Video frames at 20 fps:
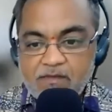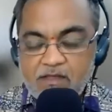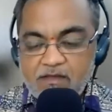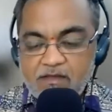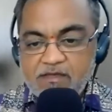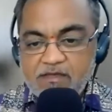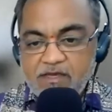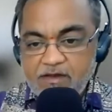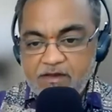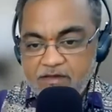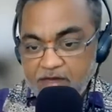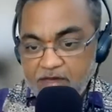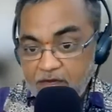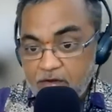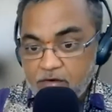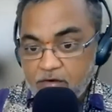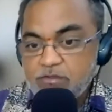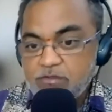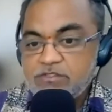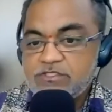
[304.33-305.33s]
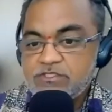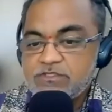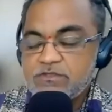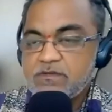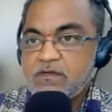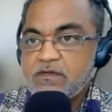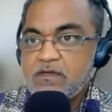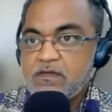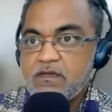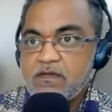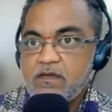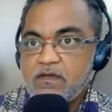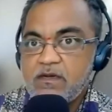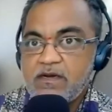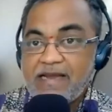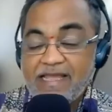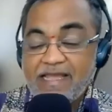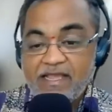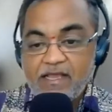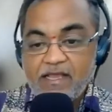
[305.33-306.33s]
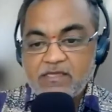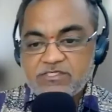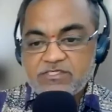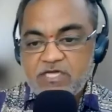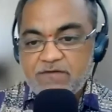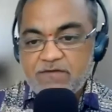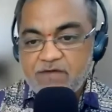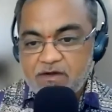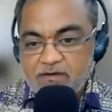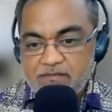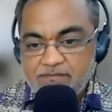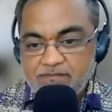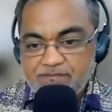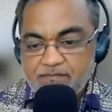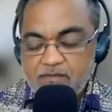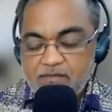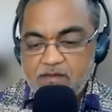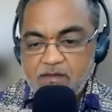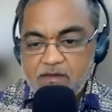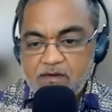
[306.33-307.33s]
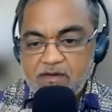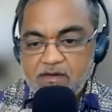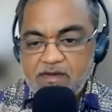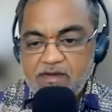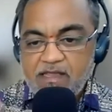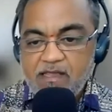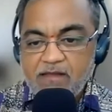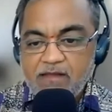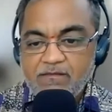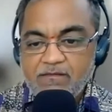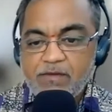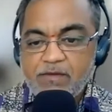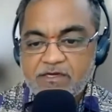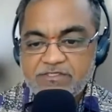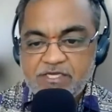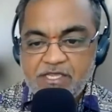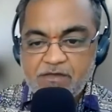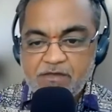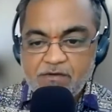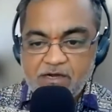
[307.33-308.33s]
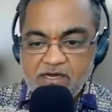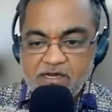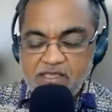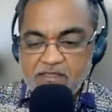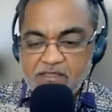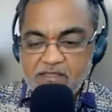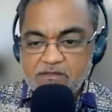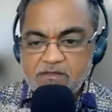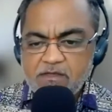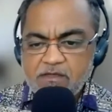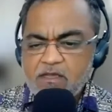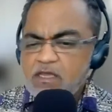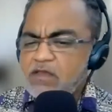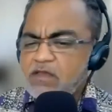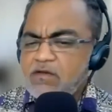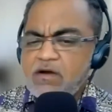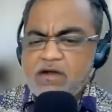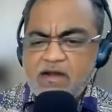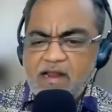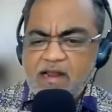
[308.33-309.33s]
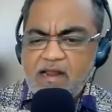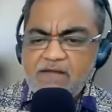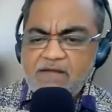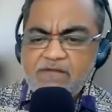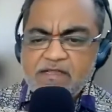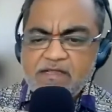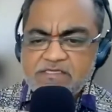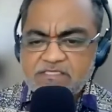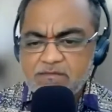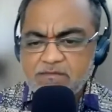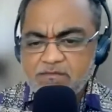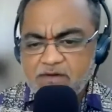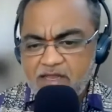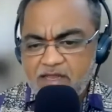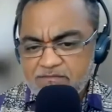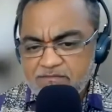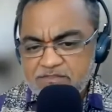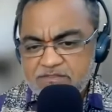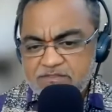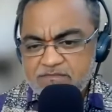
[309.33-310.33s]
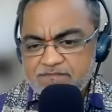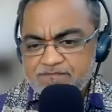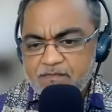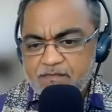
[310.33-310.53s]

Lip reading: It includes taking shower, brushing your teeth. You're traveling sometimes.